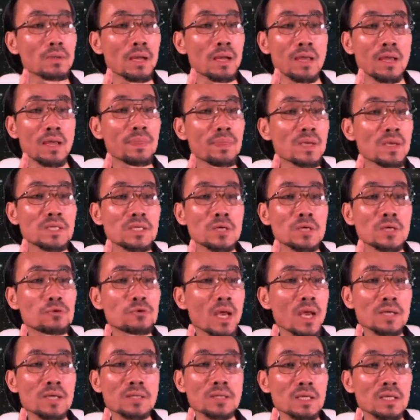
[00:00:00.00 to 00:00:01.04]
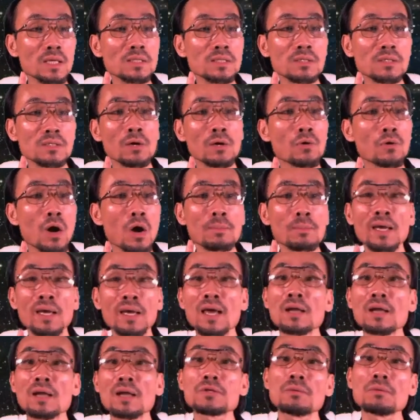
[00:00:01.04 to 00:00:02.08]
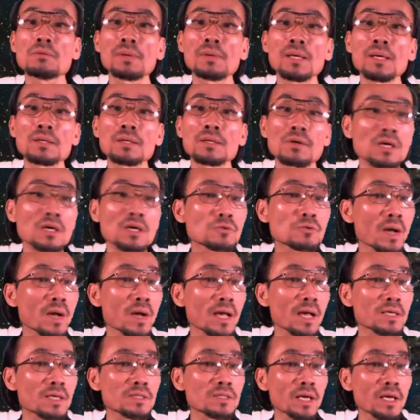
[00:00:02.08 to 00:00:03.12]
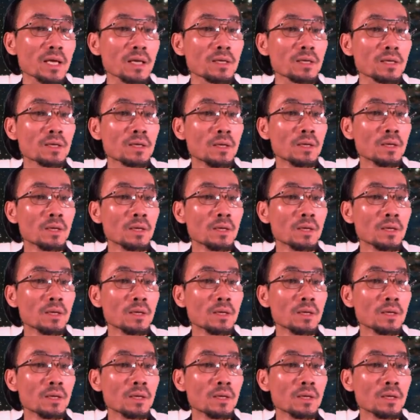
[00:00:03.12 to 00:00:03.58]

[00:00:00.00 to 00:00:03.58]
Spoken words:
in this situation it's still complicated to me, so that's why I say